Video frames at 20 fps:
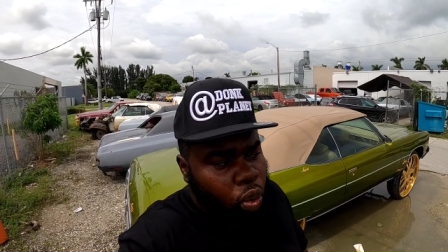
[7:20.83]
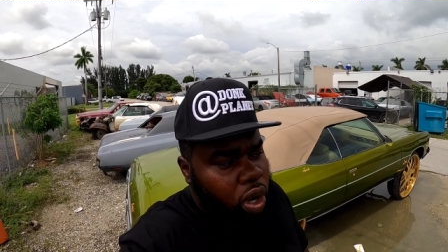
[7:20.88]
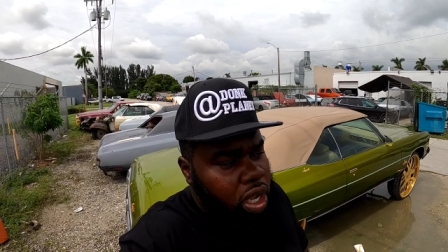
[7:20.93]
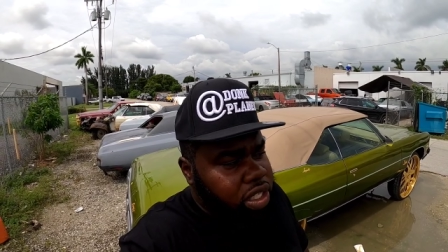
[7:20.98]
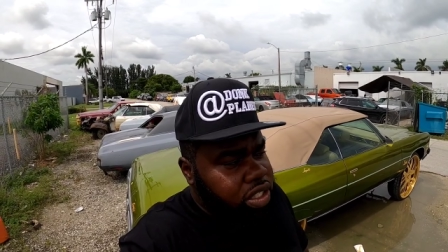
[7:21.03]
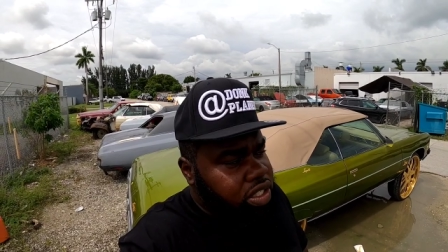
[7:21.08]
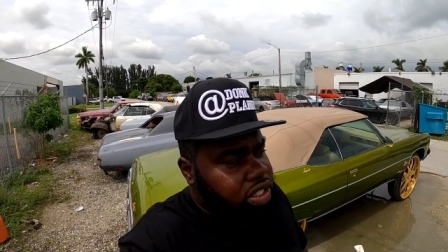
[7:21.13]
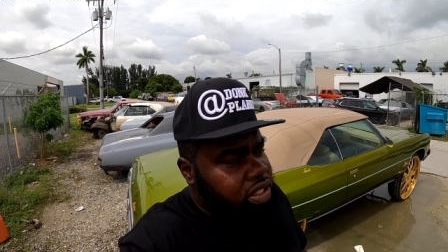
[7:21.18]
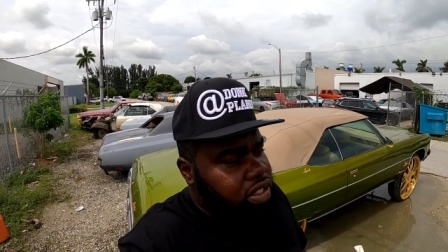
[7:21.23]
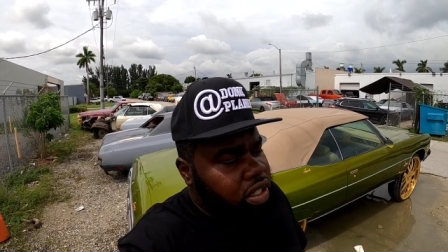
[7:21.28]

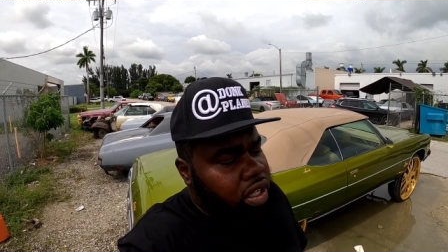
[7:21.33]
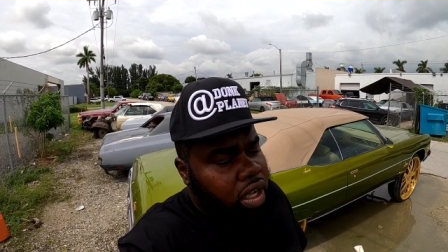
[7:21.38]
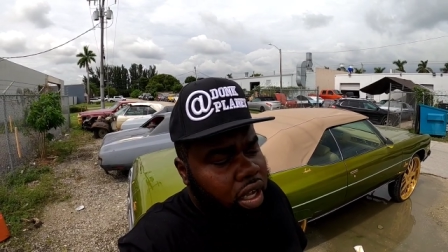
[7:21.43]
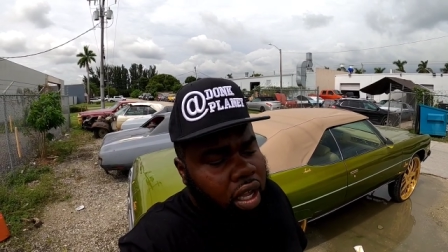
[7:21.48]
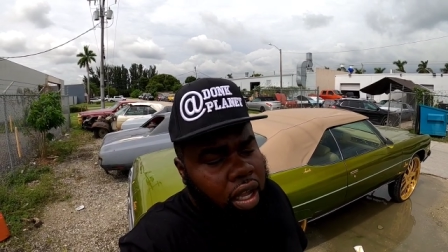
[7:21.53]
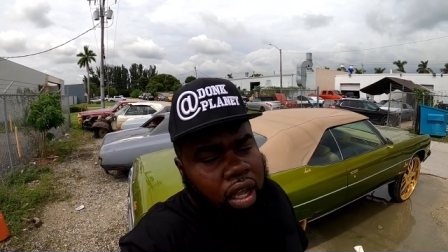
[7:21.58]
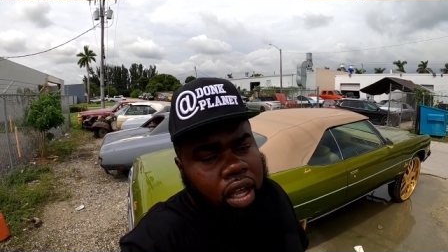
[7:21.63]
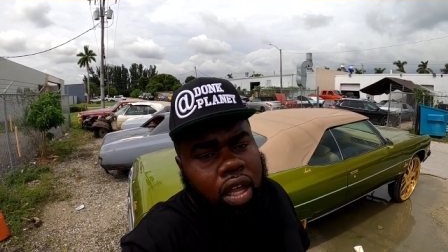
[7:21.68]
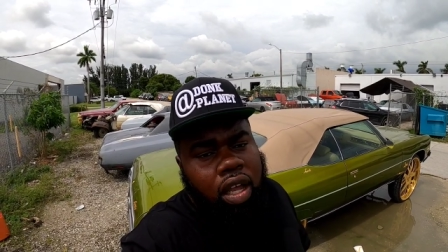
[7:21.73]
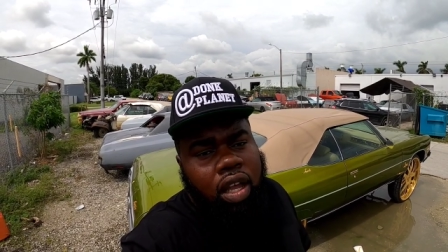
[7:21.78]
what's the
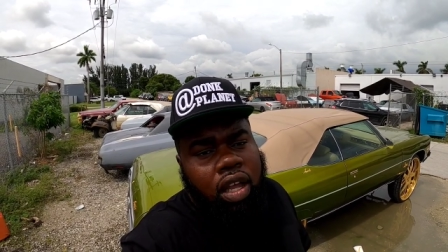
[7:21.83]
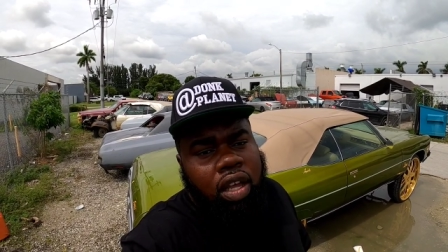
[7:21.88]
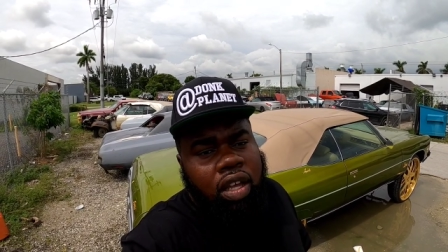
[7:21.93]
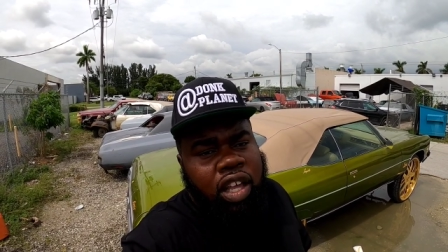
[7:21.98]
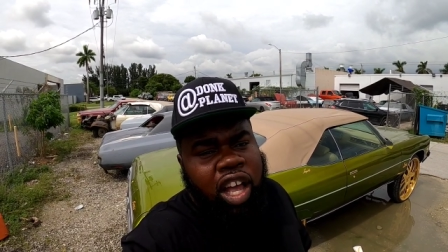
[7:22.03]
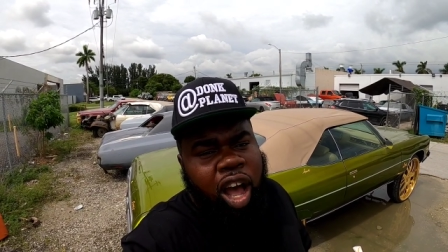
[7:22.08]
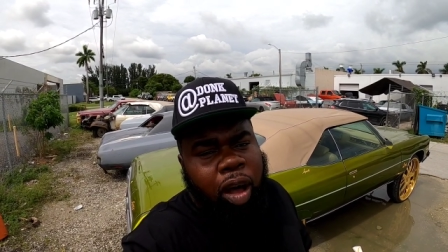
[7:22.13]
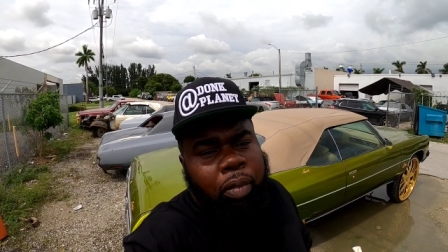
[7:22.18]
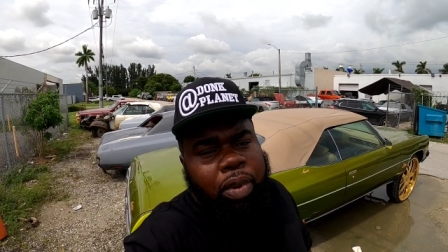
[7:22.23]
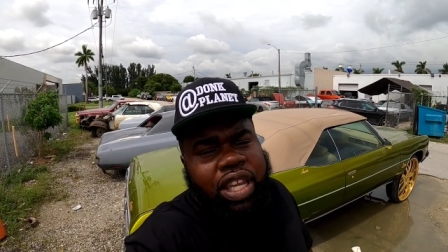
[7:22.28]

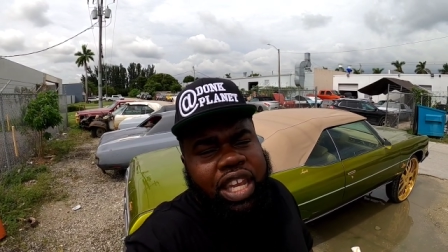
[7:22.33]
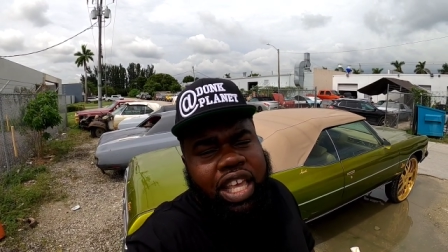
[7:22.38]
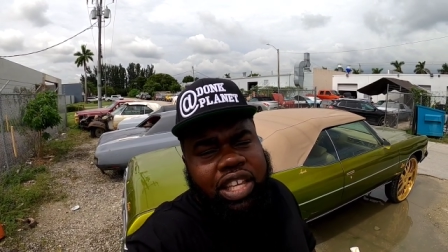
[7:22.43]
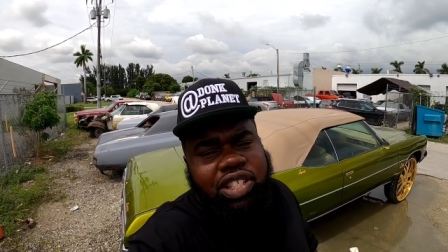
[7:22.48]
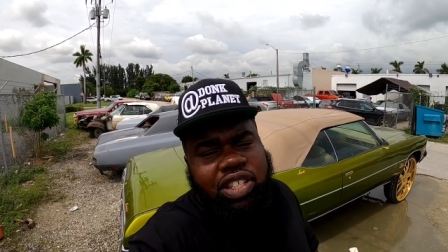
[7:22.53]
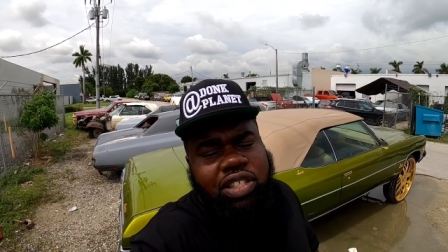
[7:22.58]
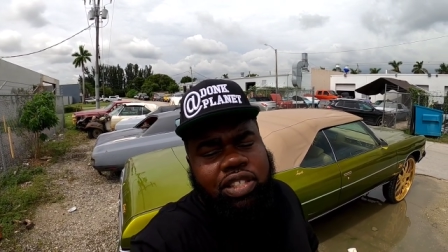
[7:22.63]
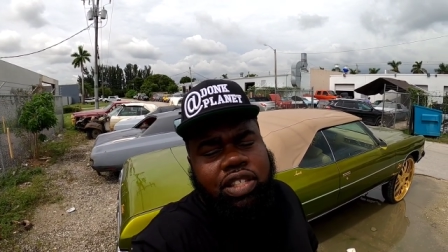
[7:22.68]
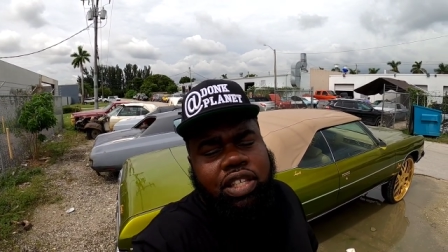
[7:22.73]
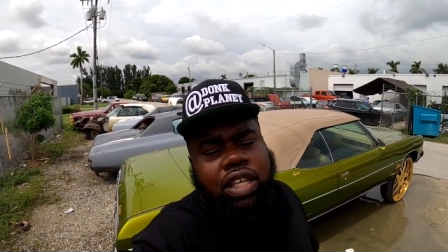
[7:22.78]
uh,
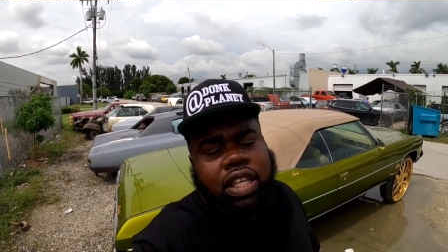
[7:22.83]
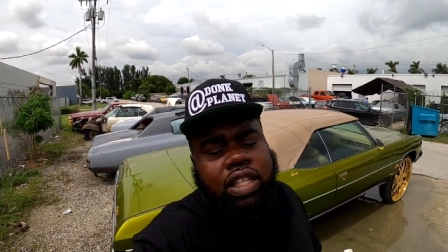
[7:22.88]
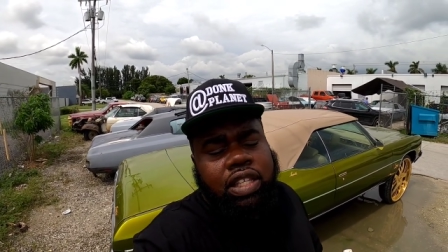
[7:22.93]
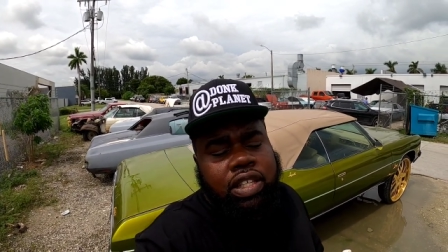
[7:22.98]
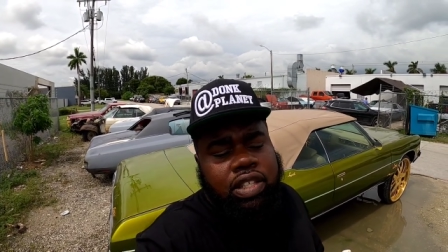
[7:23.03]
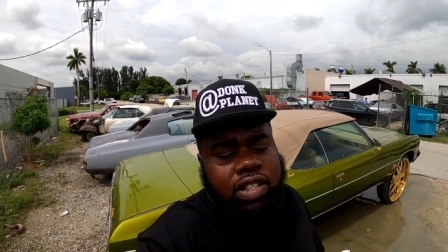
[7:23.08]
combination to get